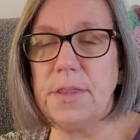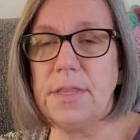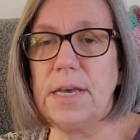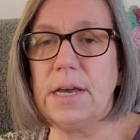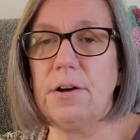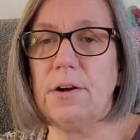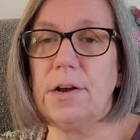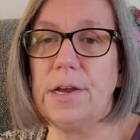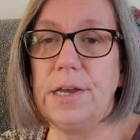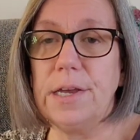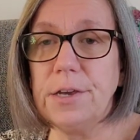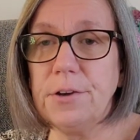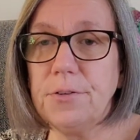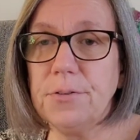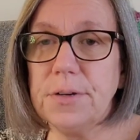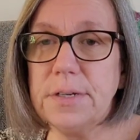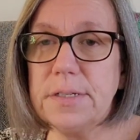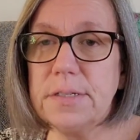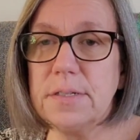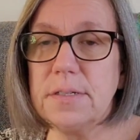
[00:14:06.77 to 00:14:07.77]
They are
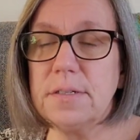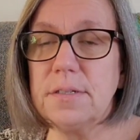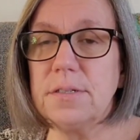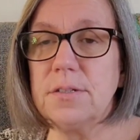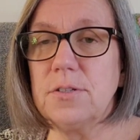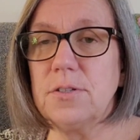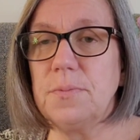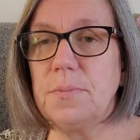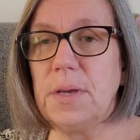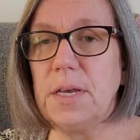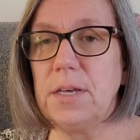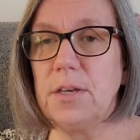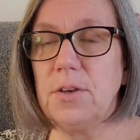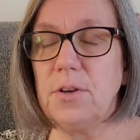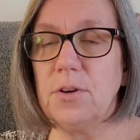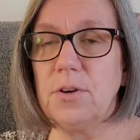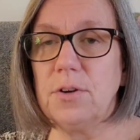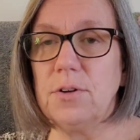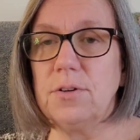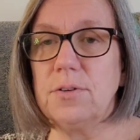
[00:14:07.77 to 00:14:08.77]
increases to make
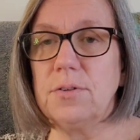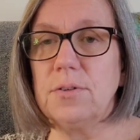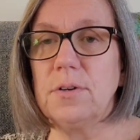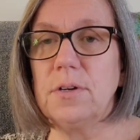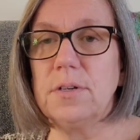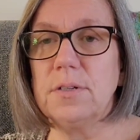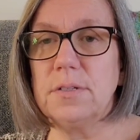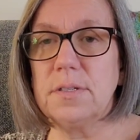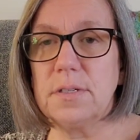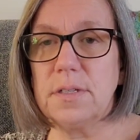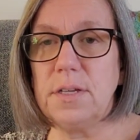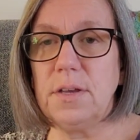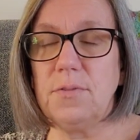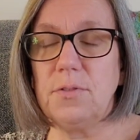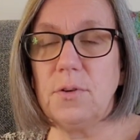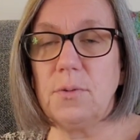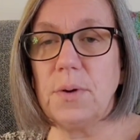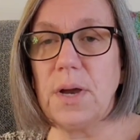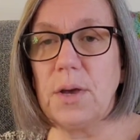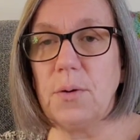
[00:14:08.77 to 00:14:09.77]
your sleeve
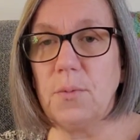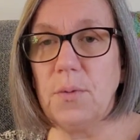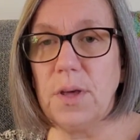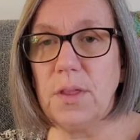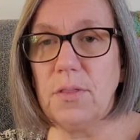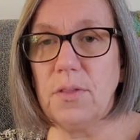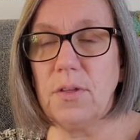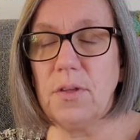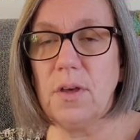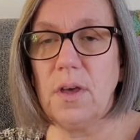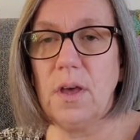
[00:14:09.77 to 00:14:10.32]
the right width,